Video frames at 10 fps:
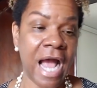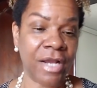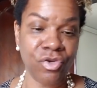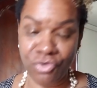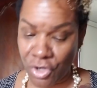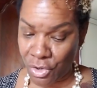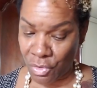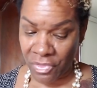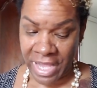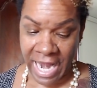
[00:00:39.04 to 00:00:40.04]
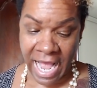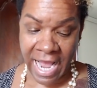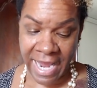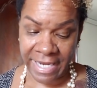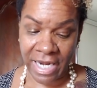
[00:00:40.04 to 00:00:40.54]
you know that
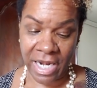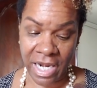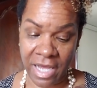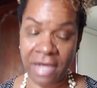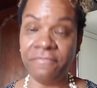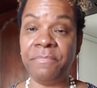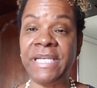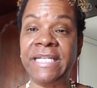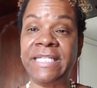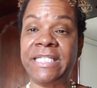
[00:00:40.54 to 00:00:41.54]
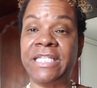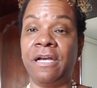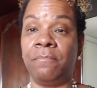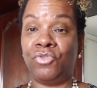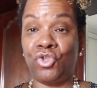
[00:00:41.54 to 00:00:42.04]
I love me
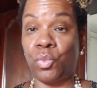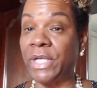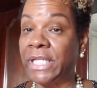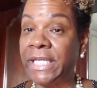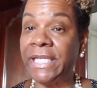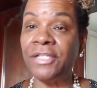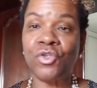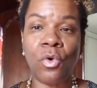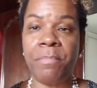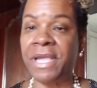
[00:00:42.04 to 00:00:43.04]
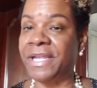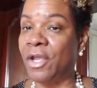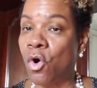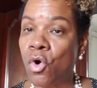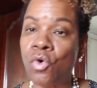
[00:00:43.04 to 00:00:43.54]
some twillies or
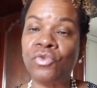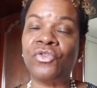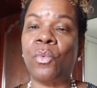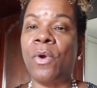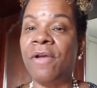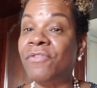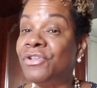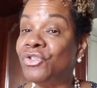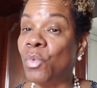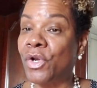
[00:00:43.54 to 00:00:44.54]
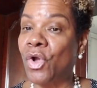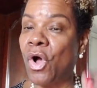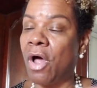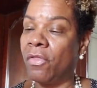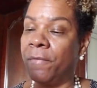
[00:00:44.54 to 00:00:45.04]
bandeaus or whatever it is you want to
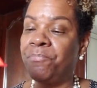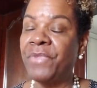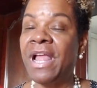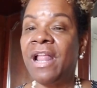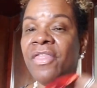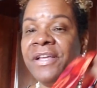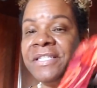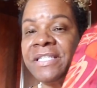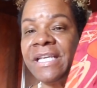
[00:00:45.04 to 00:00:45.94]
call them. This